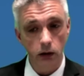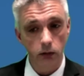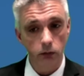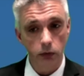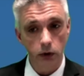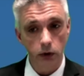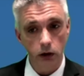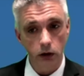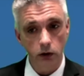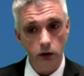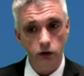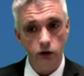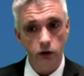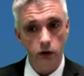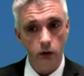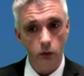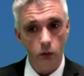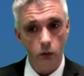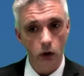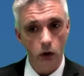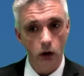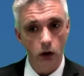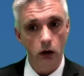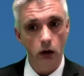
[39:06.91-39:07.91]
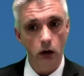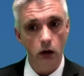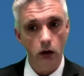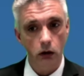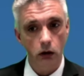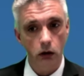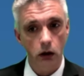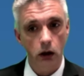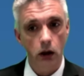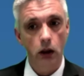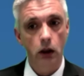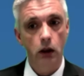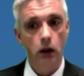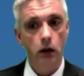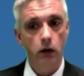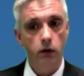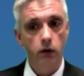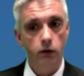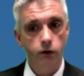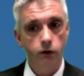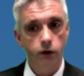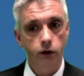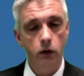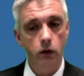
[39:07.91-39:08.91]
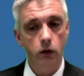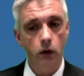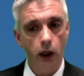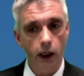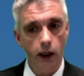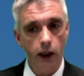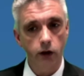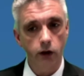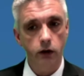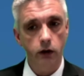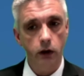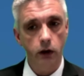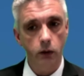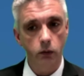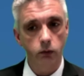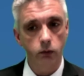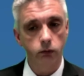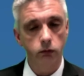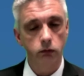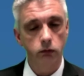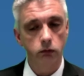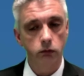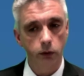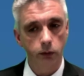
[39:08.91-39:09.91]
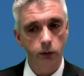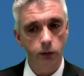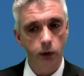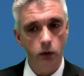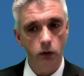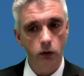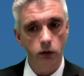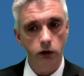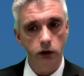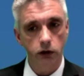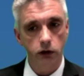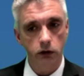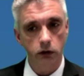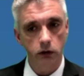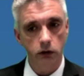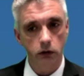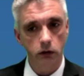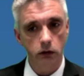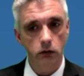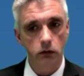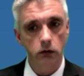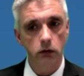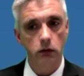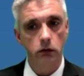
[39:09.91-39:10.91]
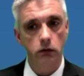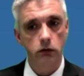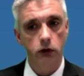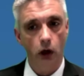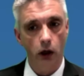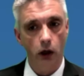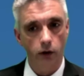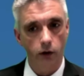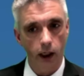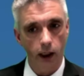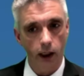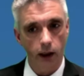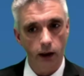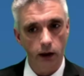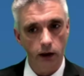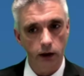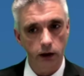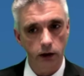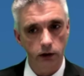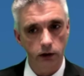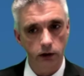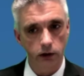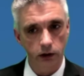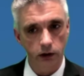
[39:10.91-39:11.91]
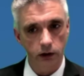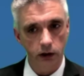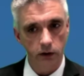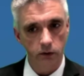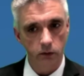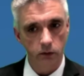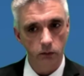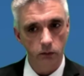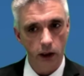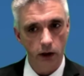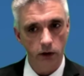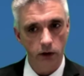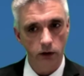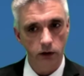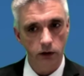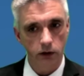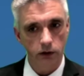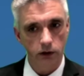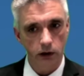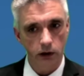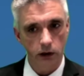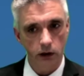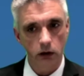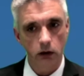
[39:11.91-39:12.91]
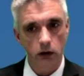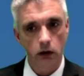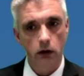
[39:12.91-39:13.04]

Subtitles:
because the work Phil actually reported to directly to Stephen Manchester,